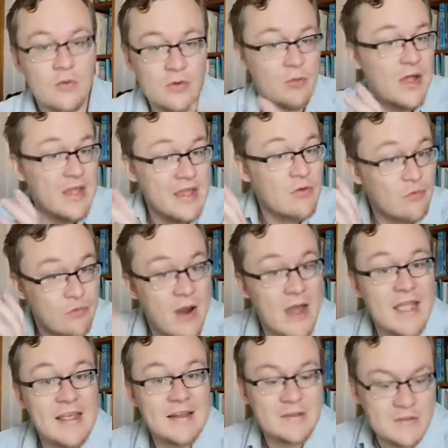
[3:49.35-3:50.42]
where he
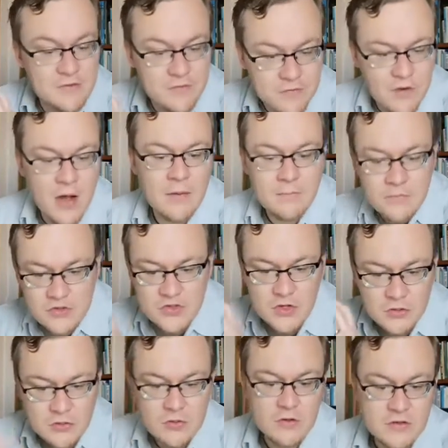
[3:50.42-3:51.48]
reigns from
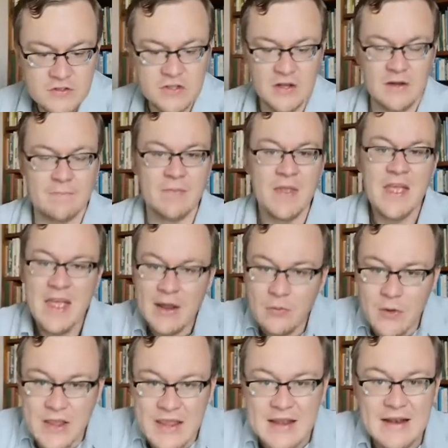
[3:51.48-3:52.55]
Jerusalem and
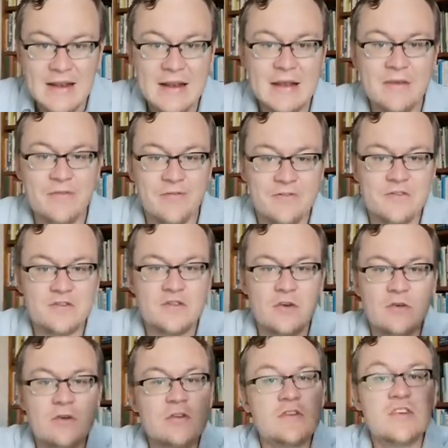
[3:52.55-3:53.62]
where he lifts
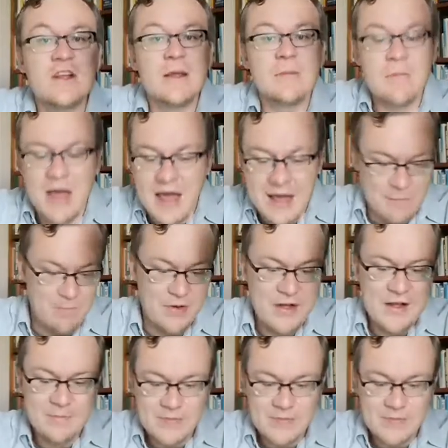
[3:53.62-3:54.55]
Jerusalem up